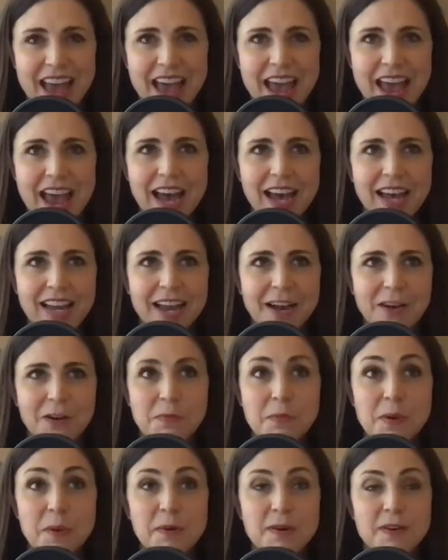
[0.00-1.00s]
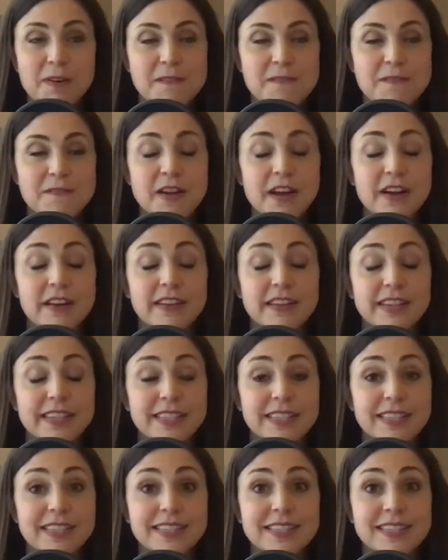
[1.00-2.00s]
And I remember a very
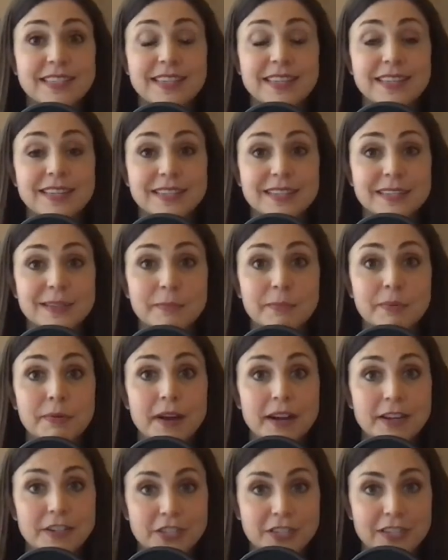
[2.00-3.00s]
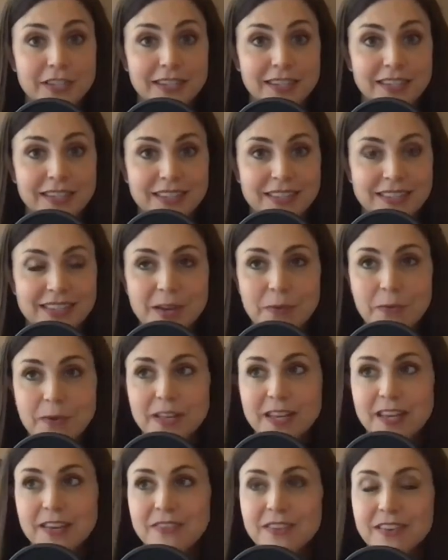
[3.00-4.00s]
distinct impression as they were
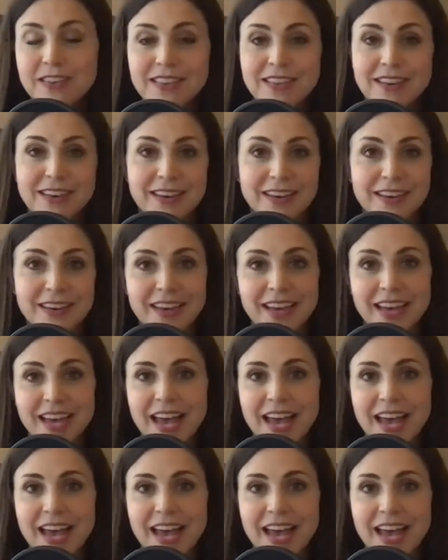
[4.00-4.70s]
giving the